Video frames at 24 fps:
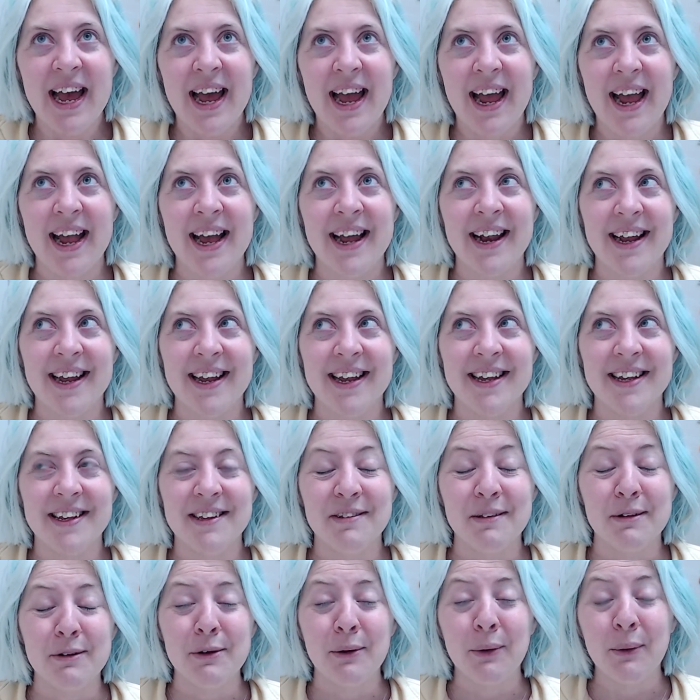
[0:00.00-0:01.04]
It is
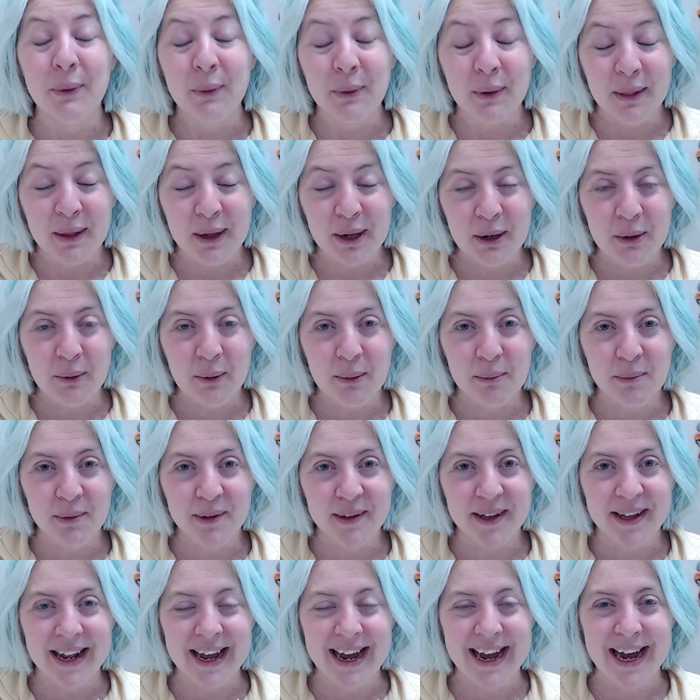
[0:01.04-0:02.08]
totally normal.
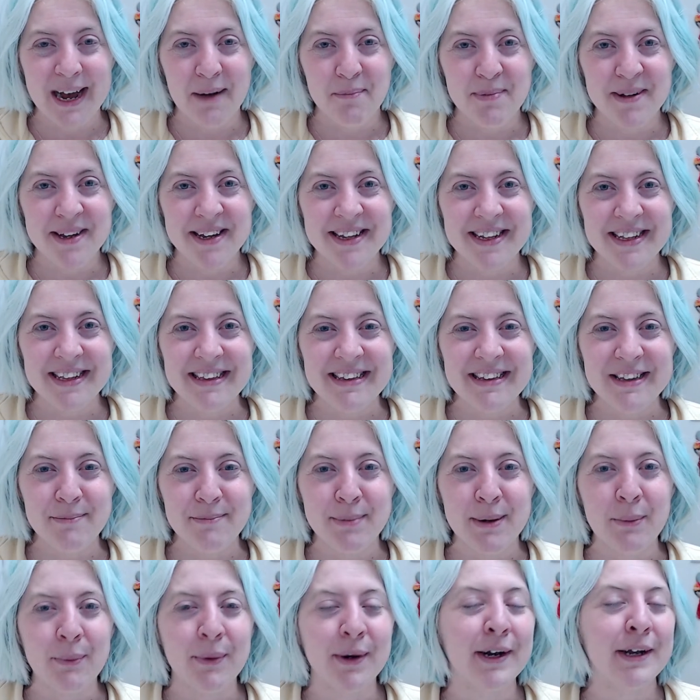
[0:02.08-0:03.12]
It happens,
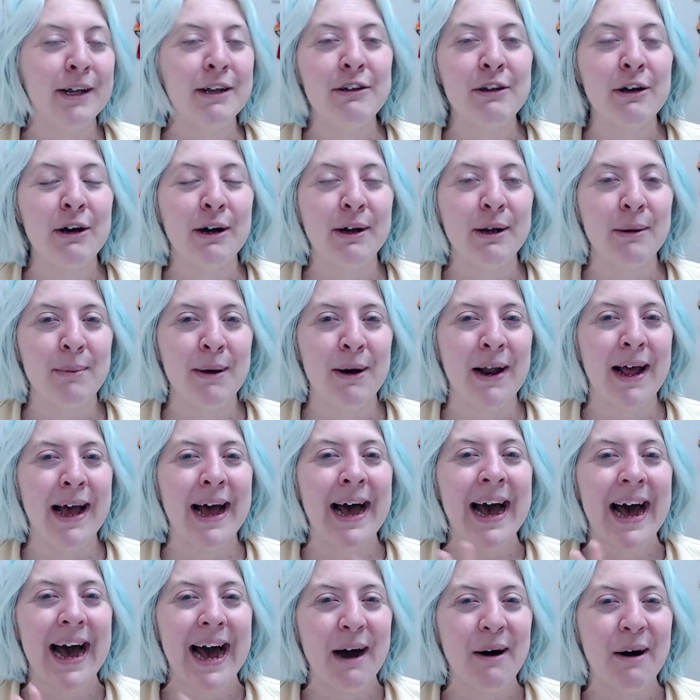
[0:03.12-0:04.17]
but we're going to talk about
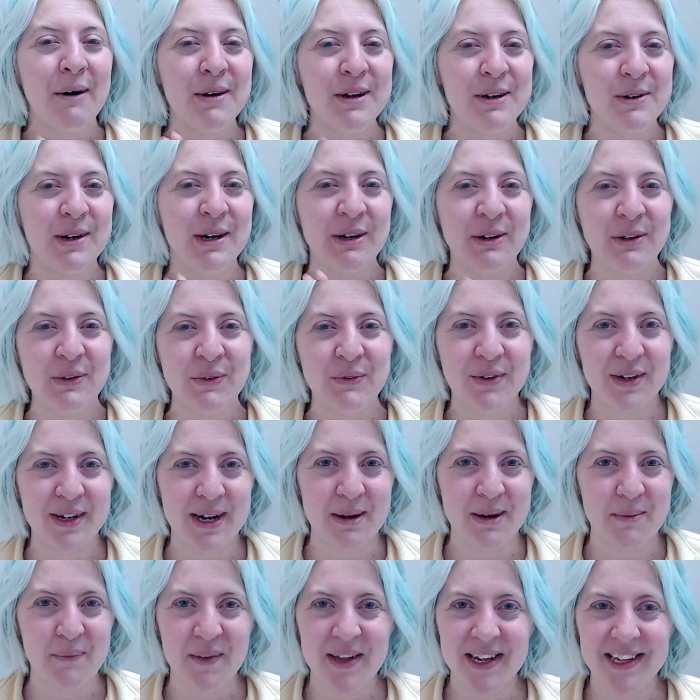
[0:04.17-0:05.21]
how you can
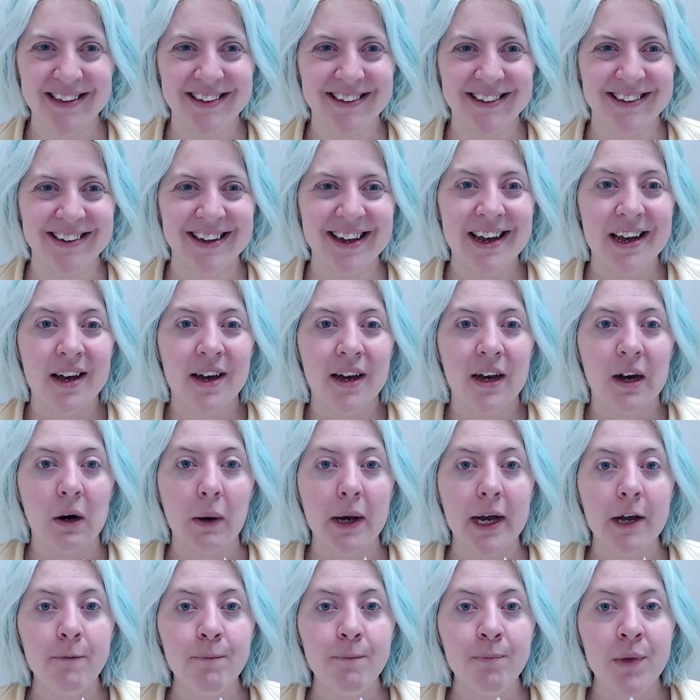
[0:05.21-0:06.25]
overcome this.
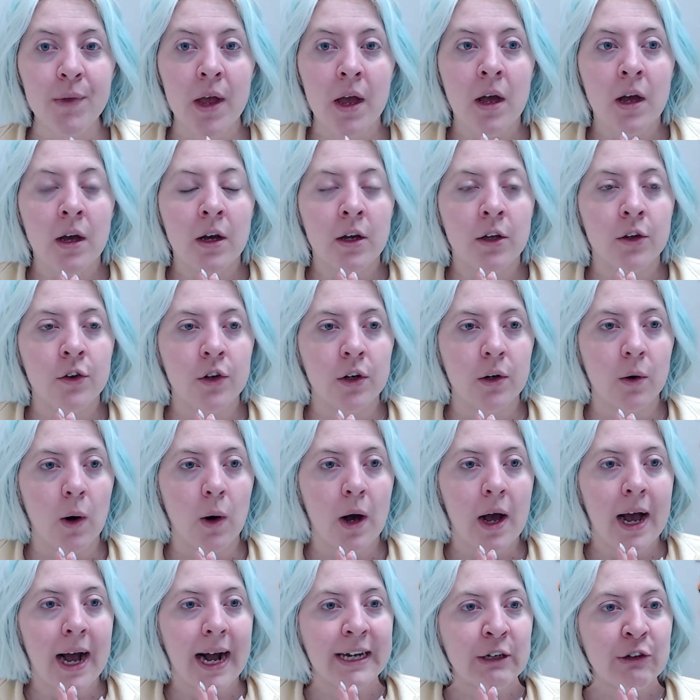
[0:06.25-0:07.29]
Okay? So
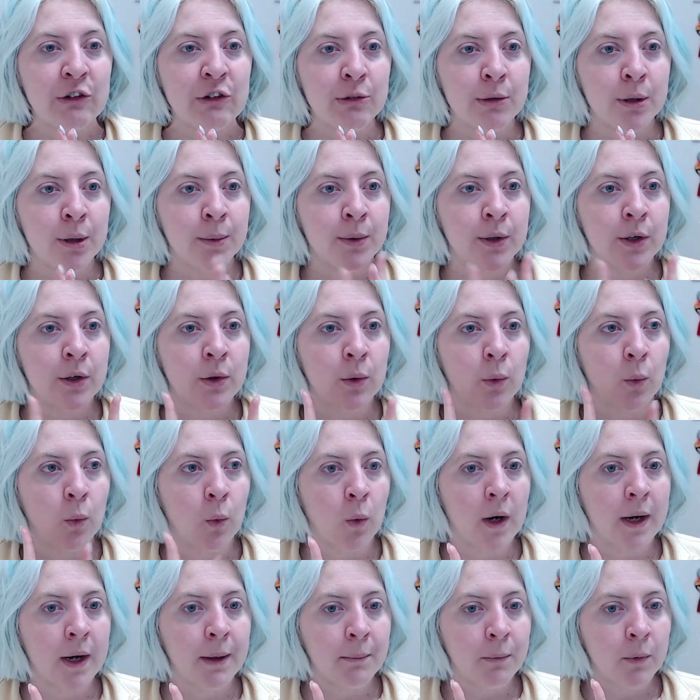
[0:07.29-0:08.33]
I just remembered
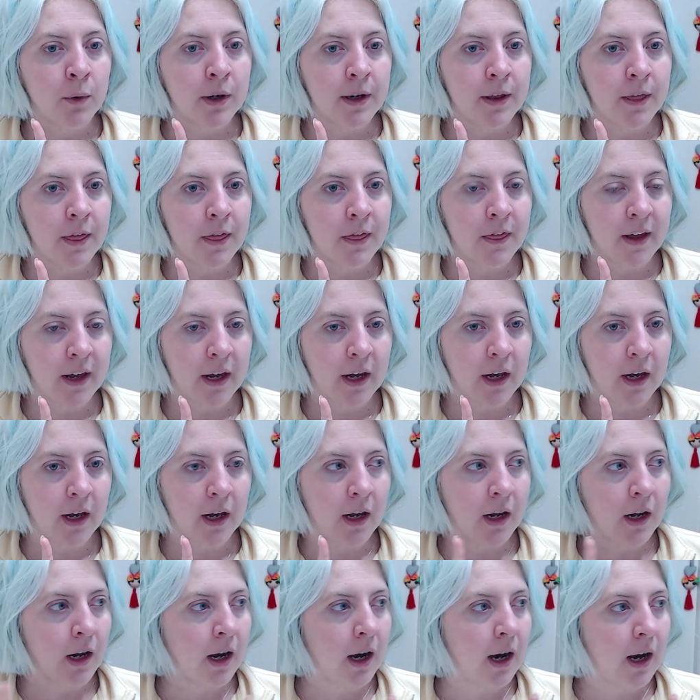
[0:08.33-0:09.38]
one more
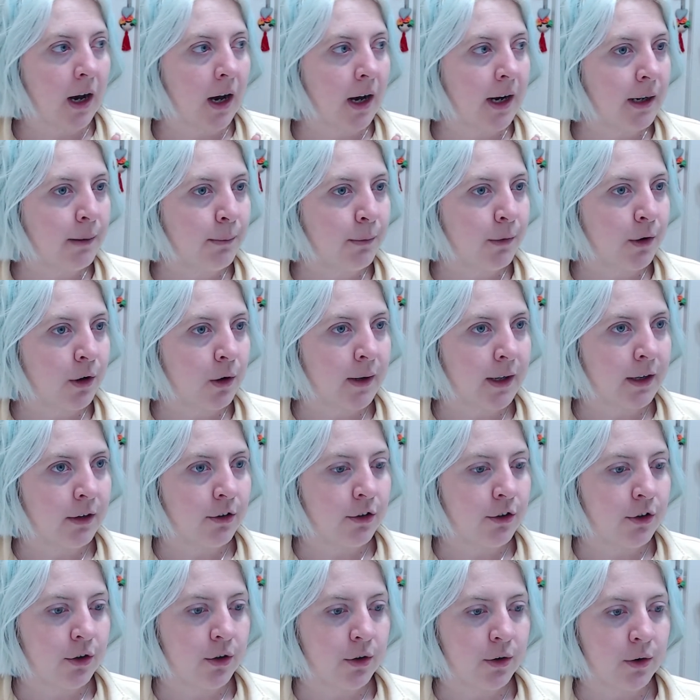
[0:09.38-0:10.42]
thing. I am going
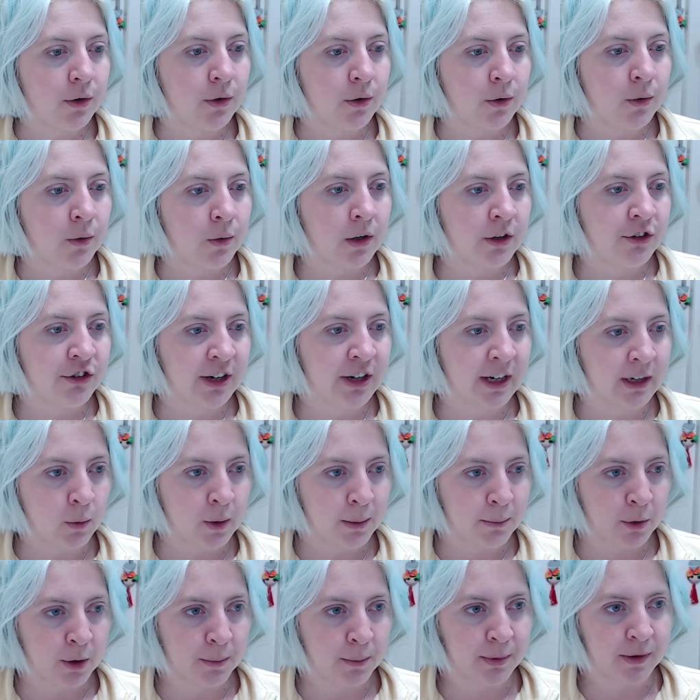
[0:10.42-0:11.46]
to check one
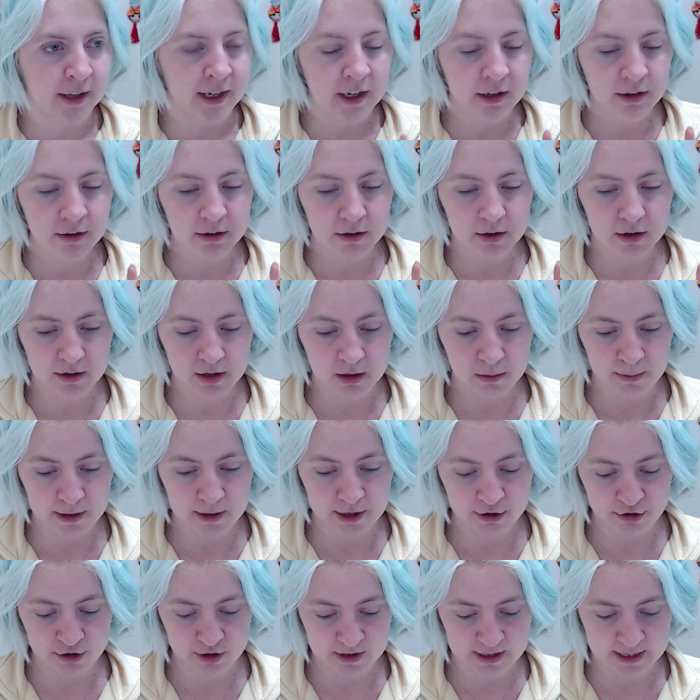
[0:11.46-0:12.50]
more place to make
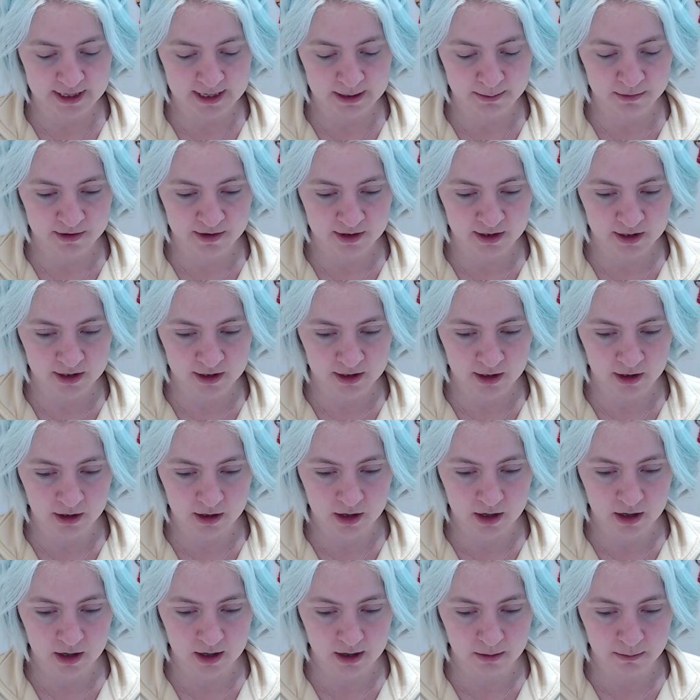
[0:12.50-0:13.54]
sure that I'm seeing
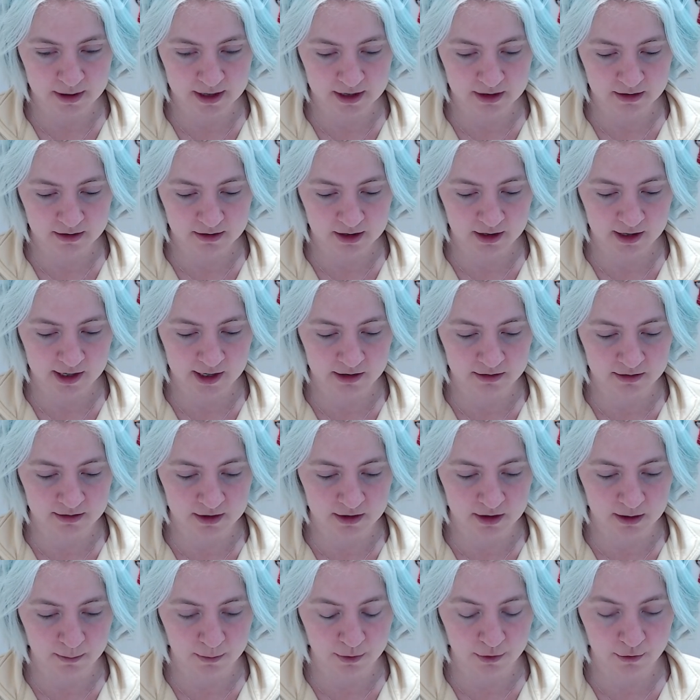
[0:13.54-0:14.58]
comments in case they
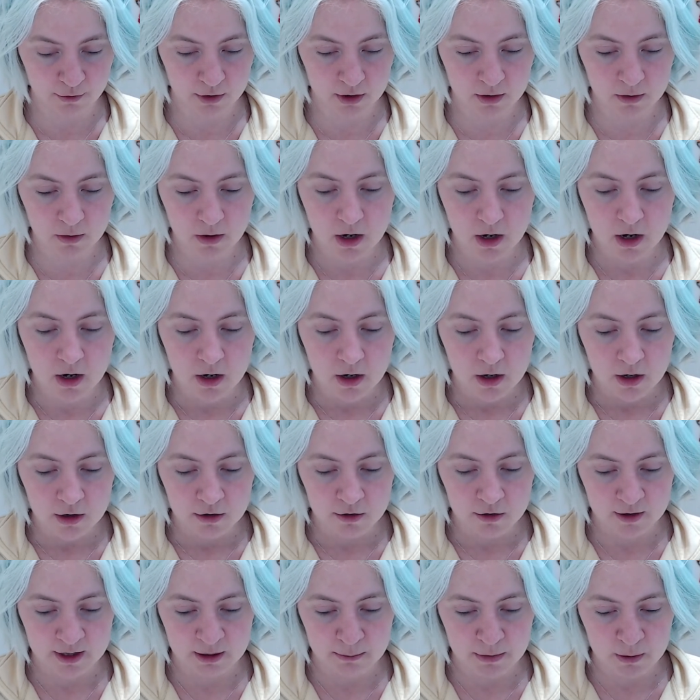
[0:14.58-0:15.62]
come through.
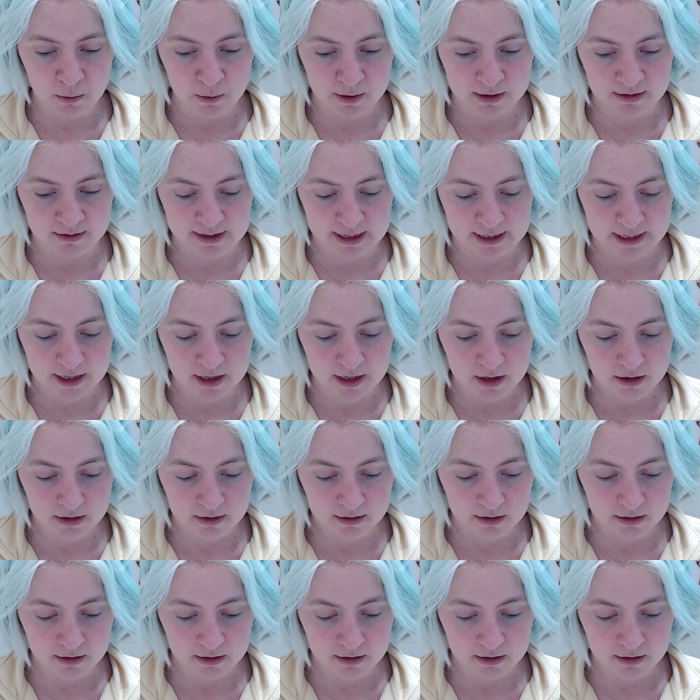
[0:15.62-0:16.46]
So give me 1 second.